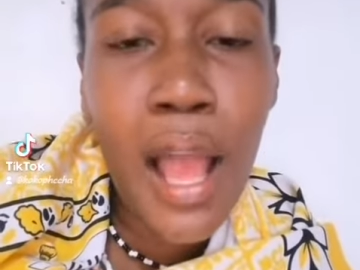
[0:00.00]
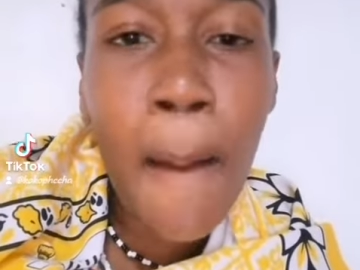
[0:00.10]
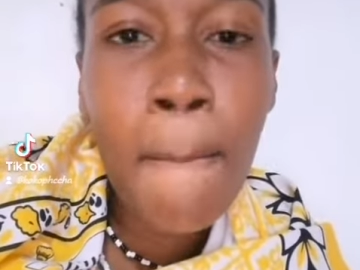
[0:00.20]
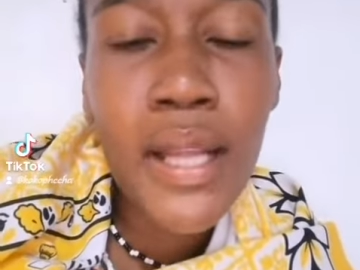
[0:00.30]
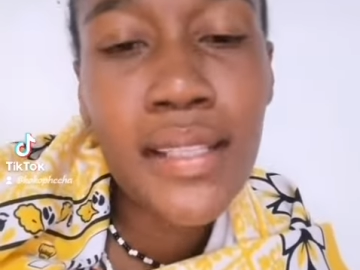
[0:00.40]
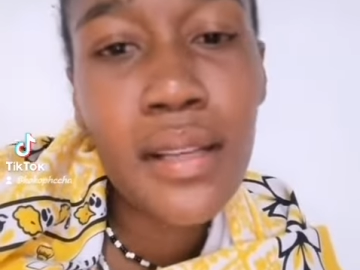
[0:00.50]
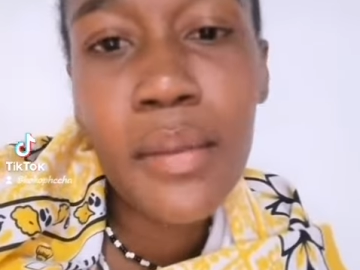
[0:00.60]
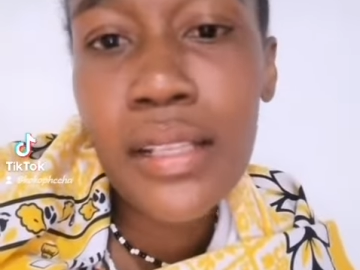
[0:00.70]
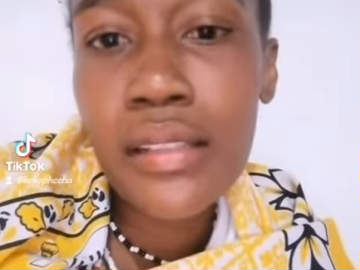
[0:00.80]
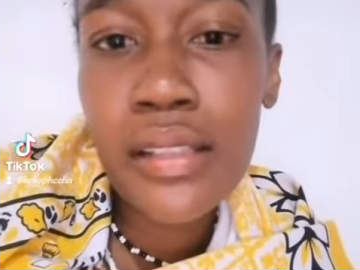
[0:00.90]
but some
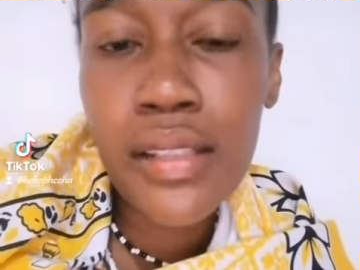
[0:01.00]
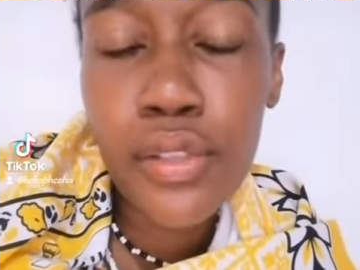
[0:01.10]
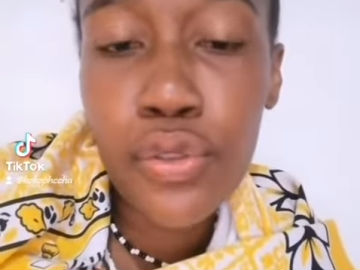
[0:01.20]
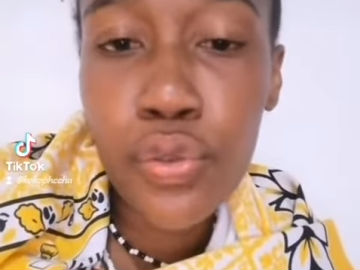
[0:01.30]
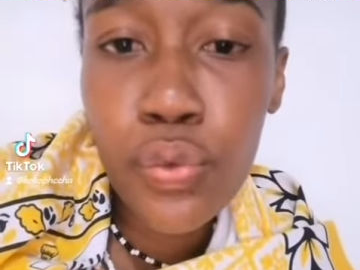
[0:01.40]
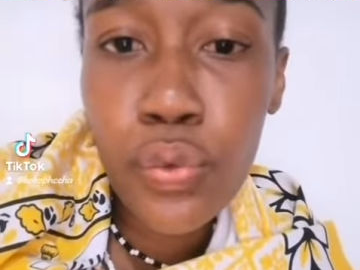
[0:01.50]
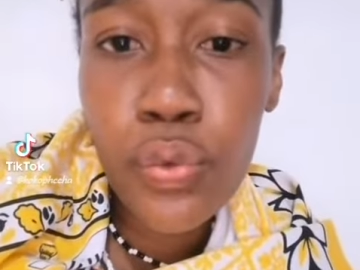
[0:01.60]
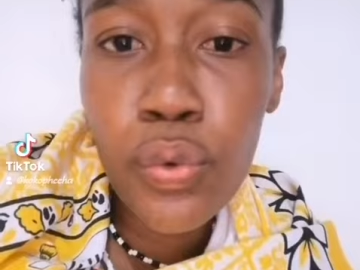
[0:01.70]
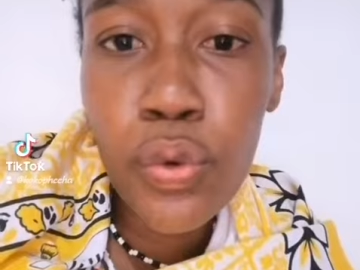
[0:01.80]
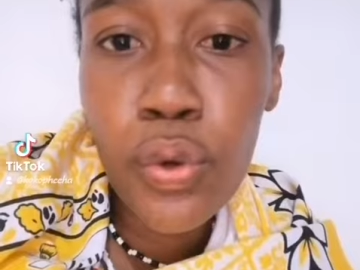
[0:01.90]
ancestors do
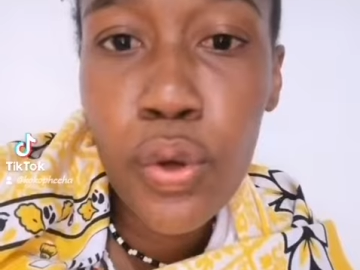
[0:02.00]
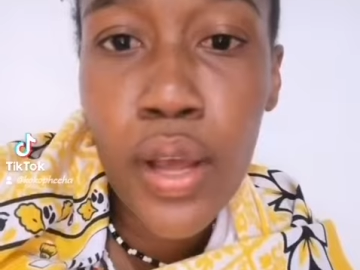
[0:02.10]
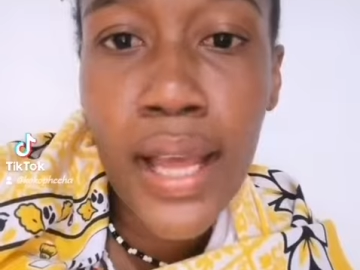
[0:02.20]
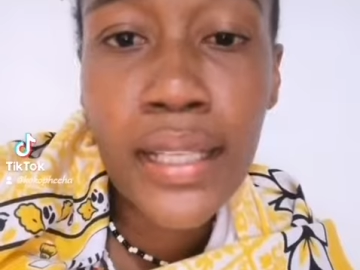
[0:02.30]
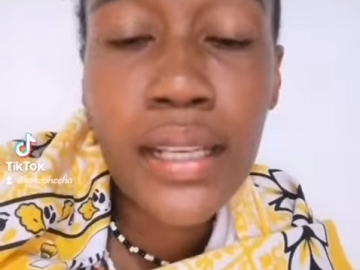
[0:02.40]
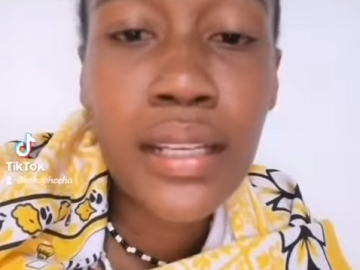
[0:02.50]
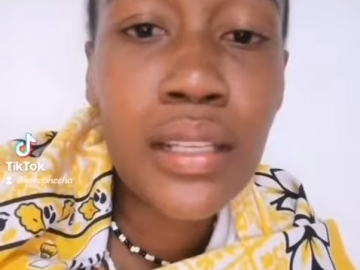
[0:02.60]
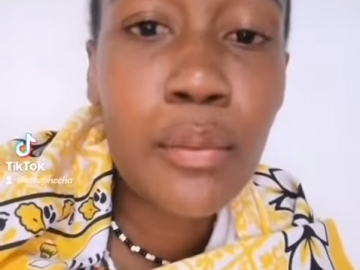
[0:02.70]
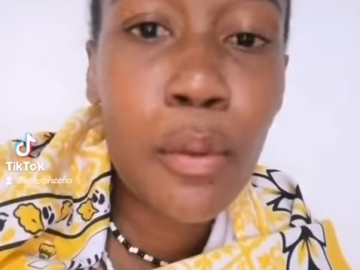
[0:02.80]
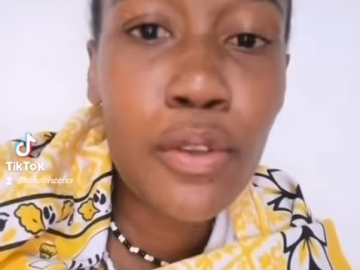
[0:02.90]
agree
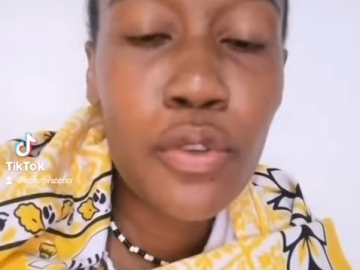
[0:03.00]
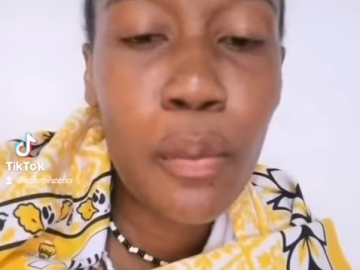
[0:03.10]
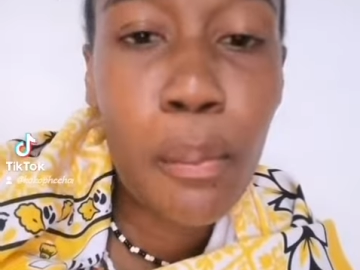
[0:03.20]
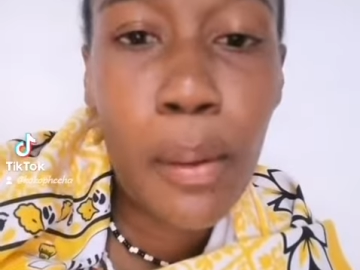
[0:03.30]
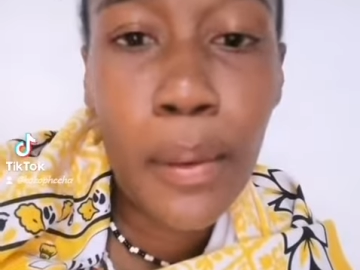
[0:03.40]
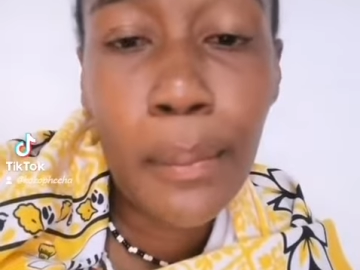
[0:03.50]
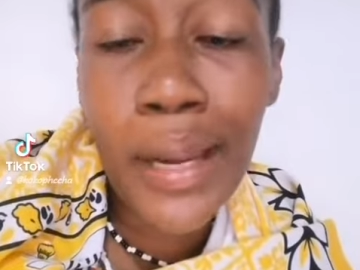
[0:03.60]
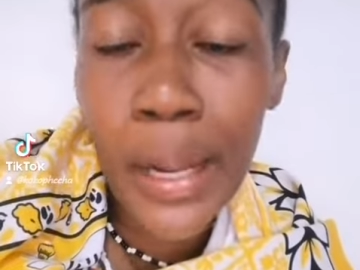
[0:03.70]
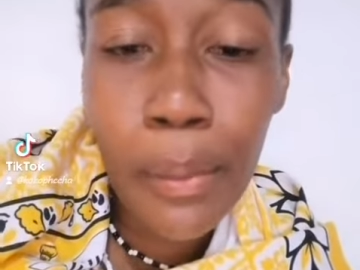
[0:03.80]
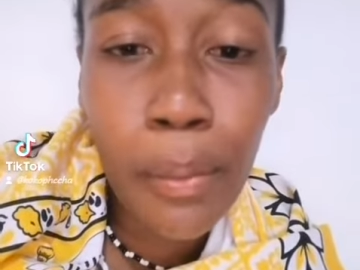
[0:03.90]
mo bathong bana
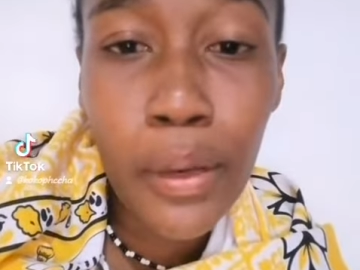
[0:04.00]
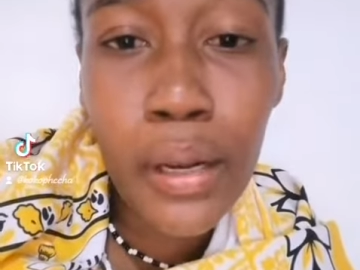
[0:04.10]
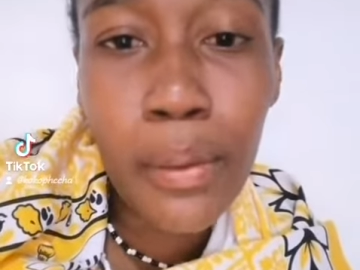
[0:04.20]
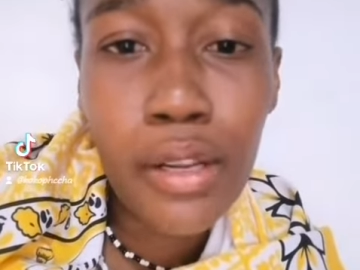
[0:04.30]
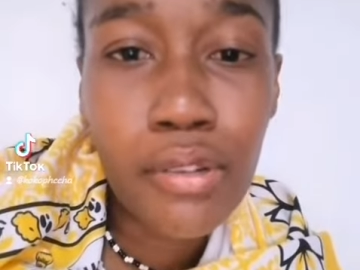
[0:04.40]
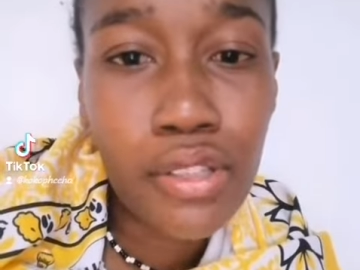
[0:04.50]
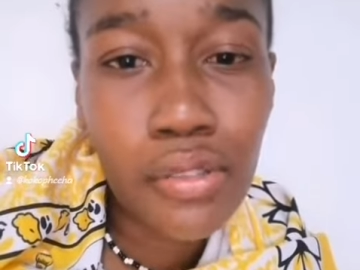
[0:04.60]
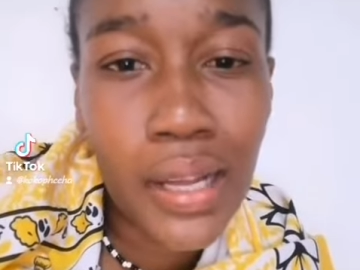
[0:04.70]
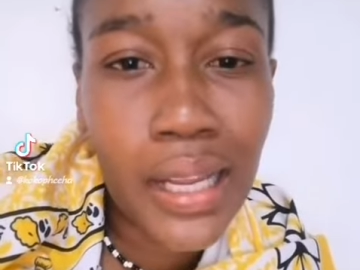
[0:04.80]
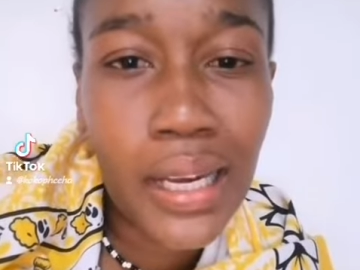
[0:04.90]
ba enwa
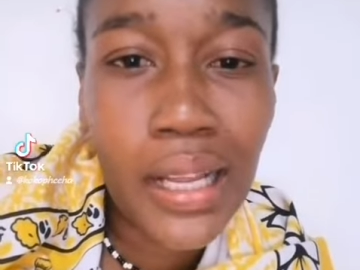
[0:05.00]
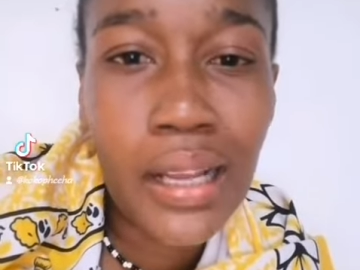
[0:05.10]
jwala,